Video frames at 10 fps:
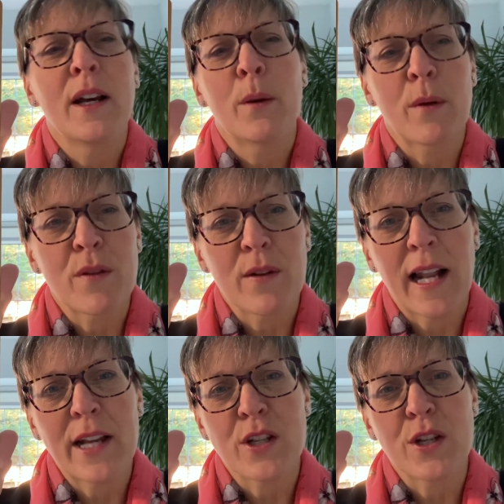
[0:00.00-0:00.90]
with the
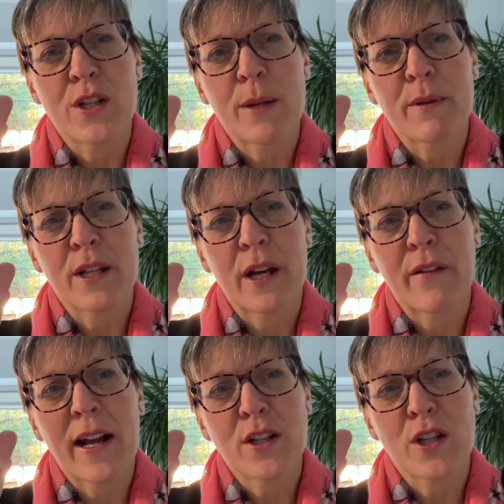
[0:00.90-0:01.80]
relationships that are
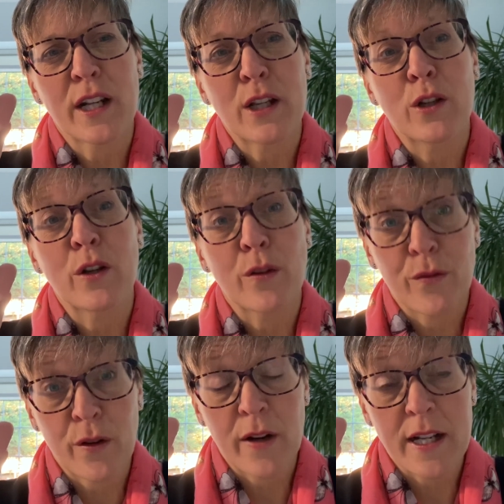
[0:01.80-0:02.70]
actually good
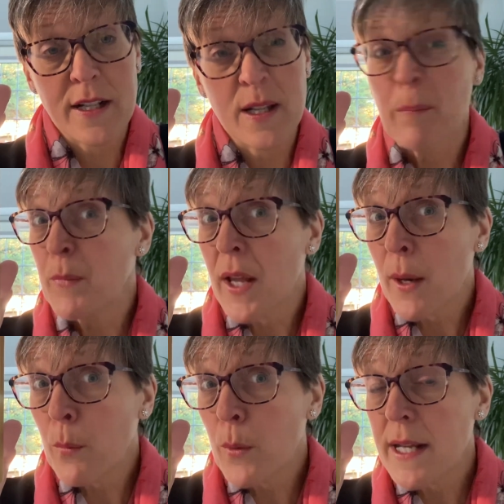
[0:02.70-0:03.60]
for us.
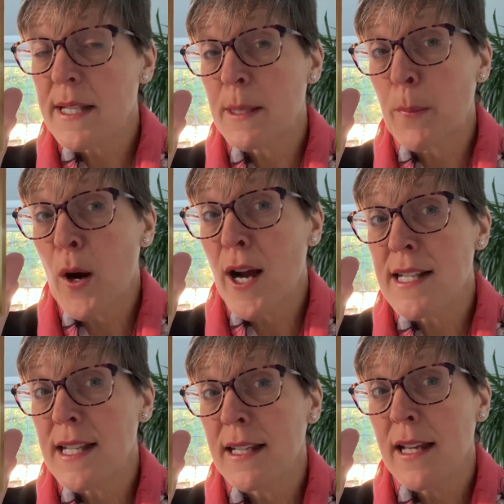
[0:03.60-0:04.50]
It's
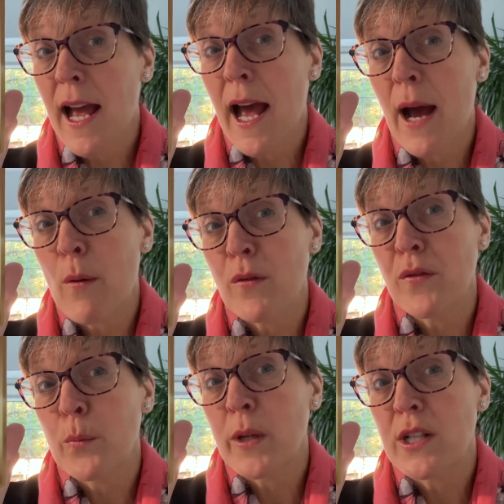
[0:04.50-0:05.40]
surprising how
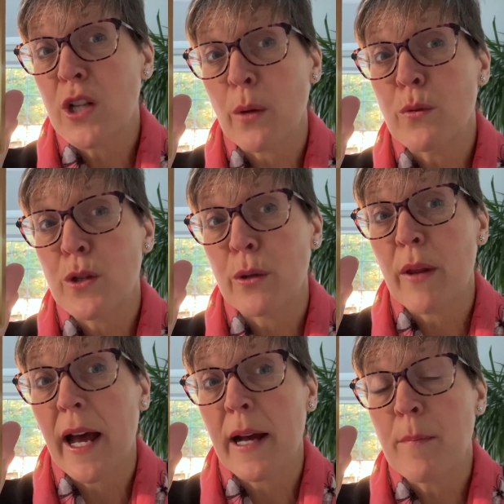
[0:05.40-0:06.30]
often we don't do
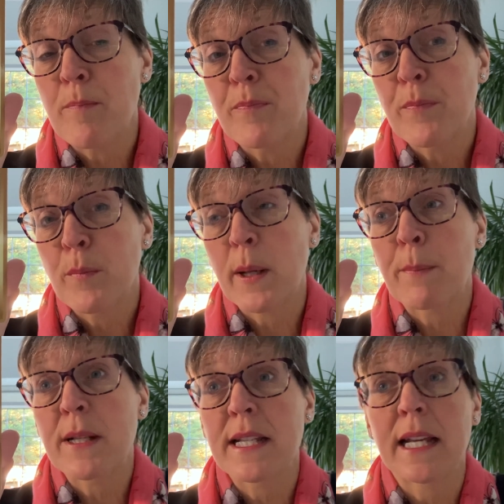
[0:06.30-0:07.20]
that when a
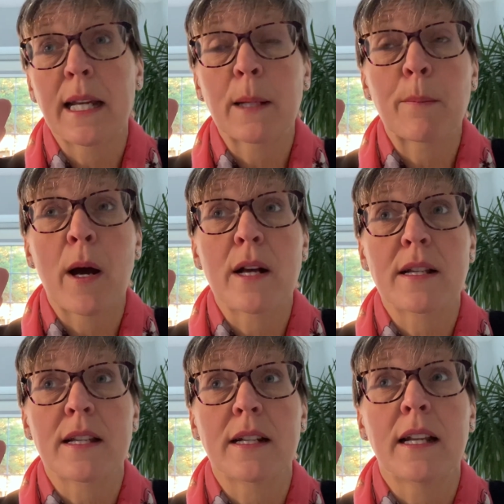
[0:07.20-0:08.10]
particular
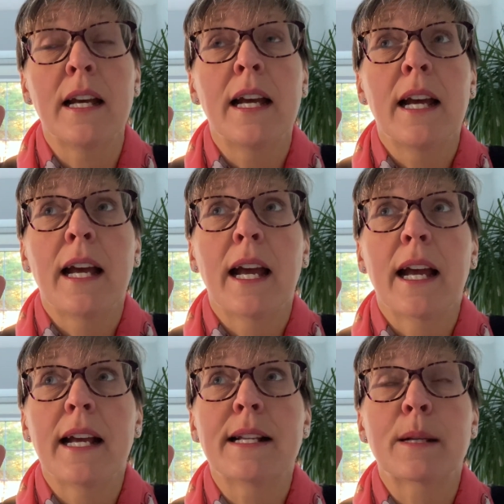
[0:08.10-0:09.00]
person
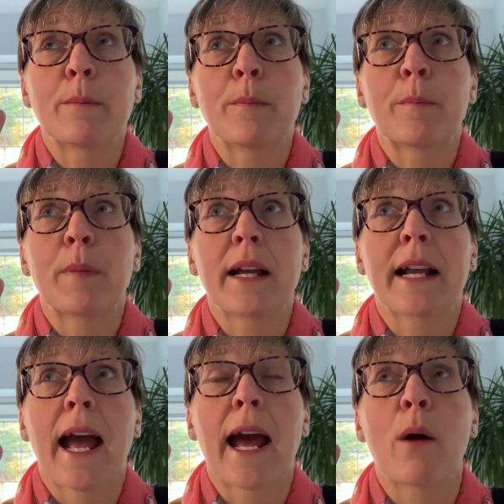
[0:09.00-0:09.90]
isn't
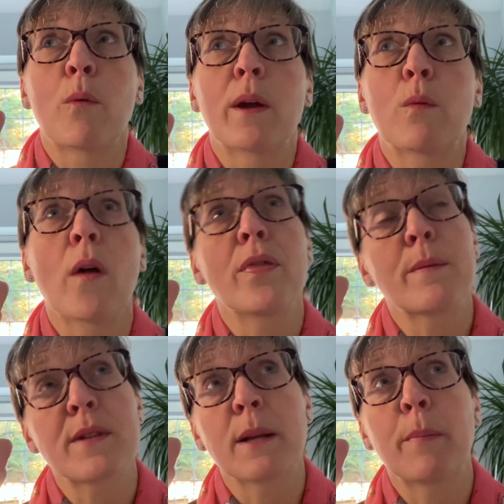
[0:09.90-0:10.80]
being how we want
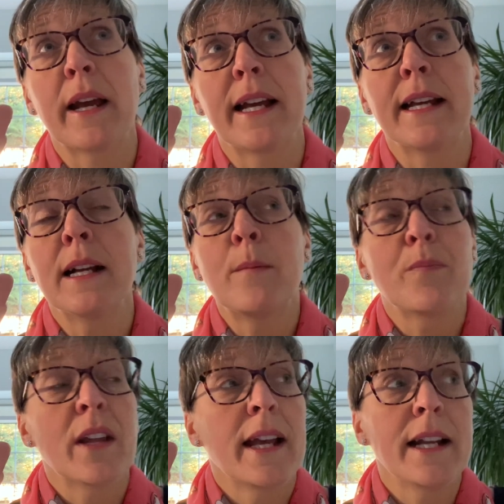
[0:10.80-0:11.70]
them to be.
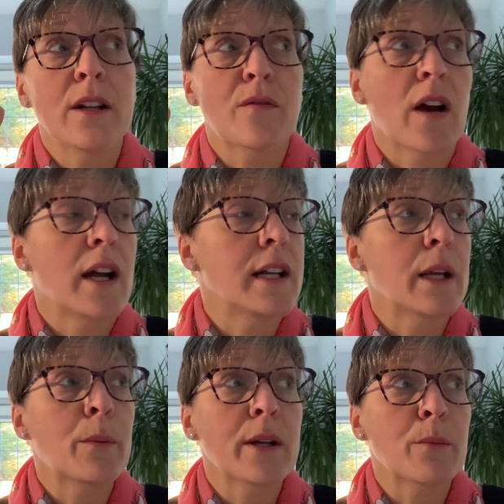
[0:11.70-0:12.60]

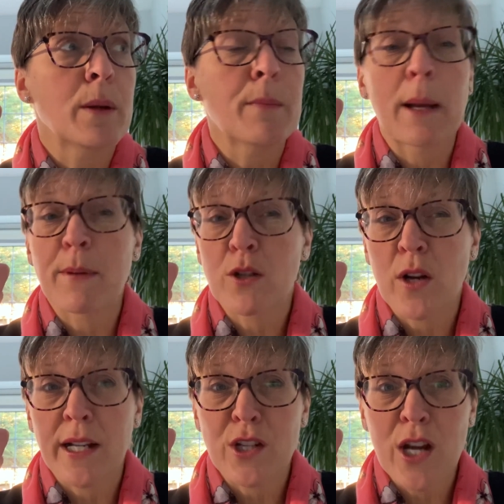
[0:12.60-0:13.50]
Inadvertently, we maybe
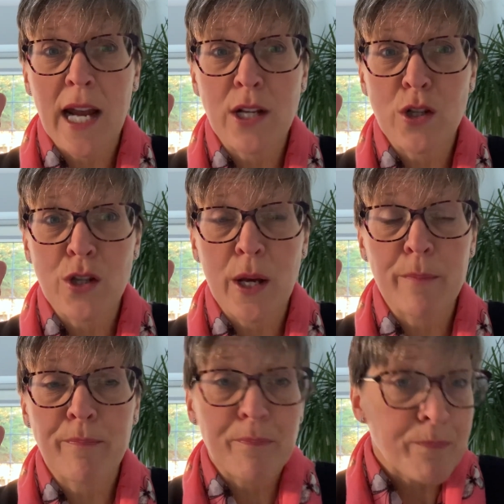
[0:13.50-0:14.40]
try and change
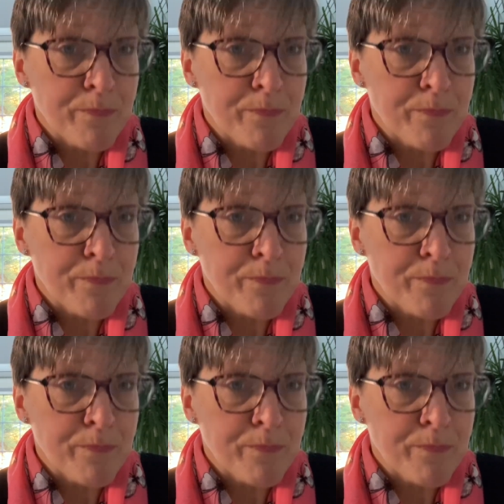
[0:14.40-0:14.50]
them